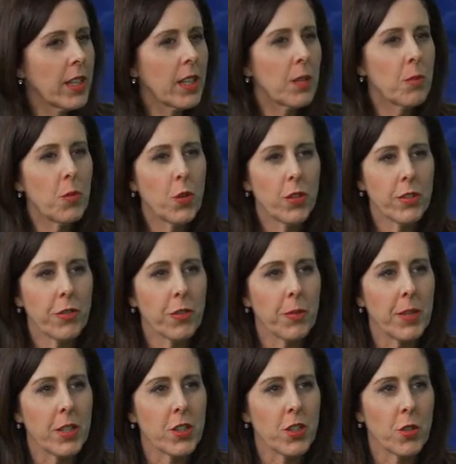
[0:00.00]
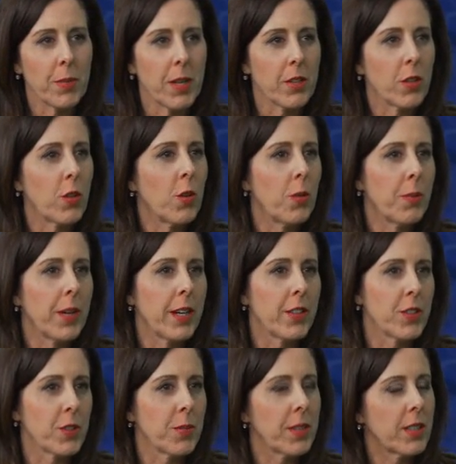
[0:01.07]
get more information about the home
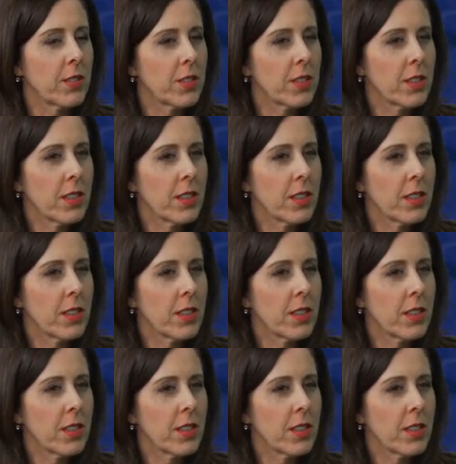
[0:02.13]
buyer's amount?